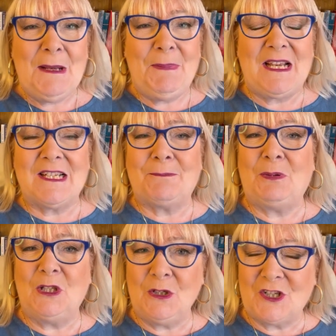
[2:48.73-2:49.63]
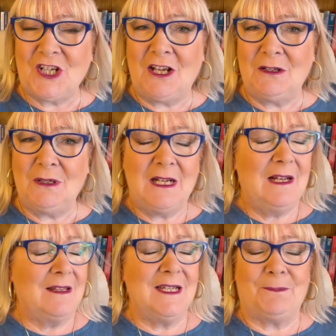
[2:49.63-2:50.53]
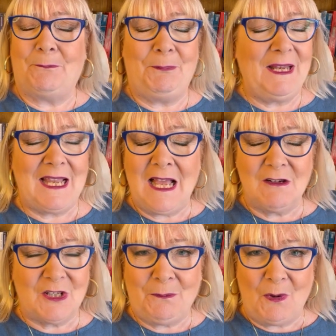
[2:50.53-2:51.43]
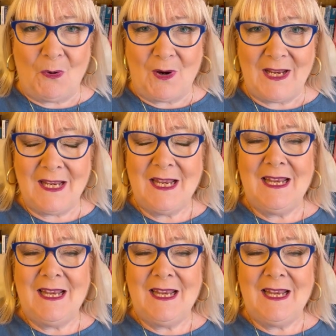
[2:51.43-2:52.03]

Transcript: Because Pluto, this big outer boy,